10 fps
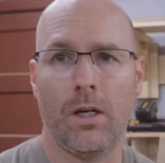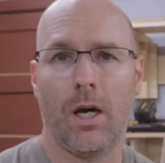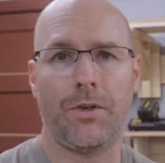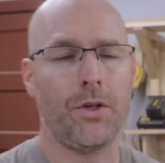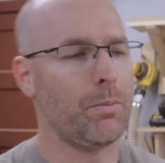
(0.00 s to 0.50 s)

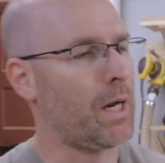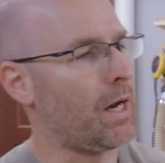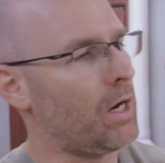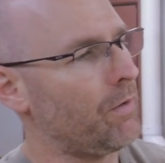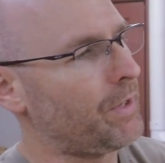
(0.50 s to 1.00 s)
I took my eye
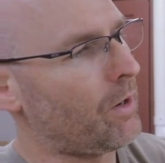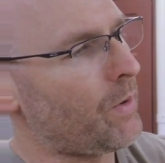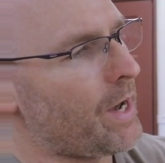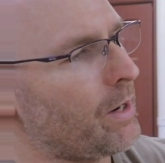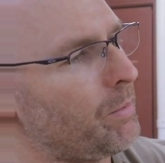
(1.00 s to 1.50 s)
off that
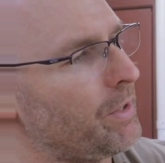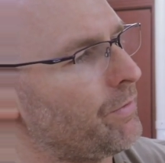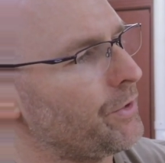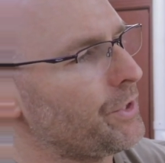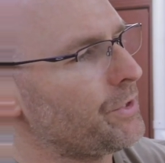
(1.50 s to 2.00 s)
router bit
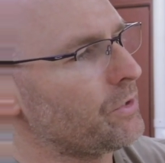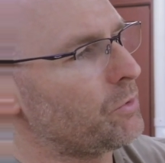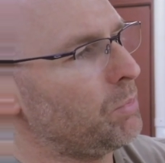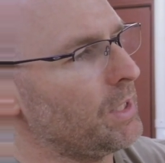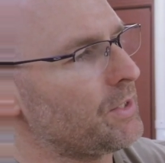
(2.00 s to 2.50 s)
for just a
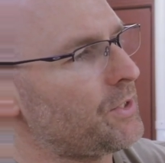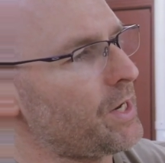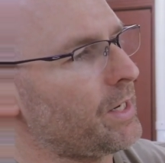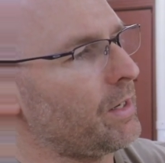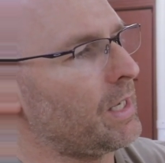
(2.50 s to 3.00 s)
split
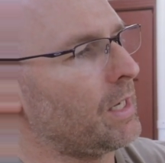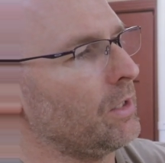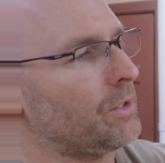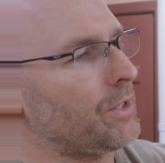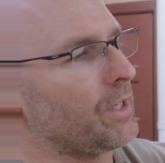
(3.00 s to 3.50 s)
second and I
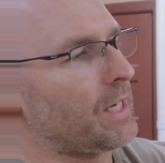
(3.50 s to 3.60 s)
looked at the